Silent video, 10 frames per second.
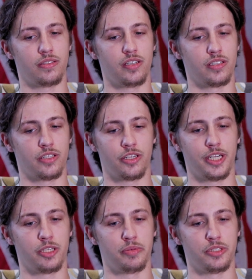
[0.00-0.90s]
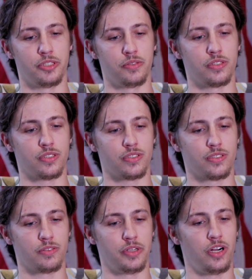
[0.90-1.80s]
they're a great group of dudes, and
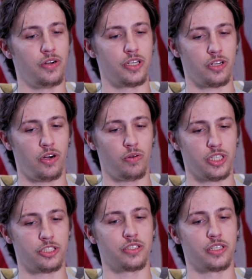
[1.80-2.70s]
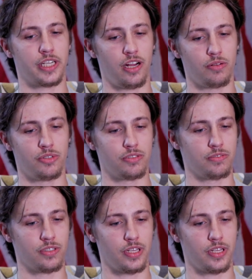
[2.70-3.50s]
we all hold each other accountable,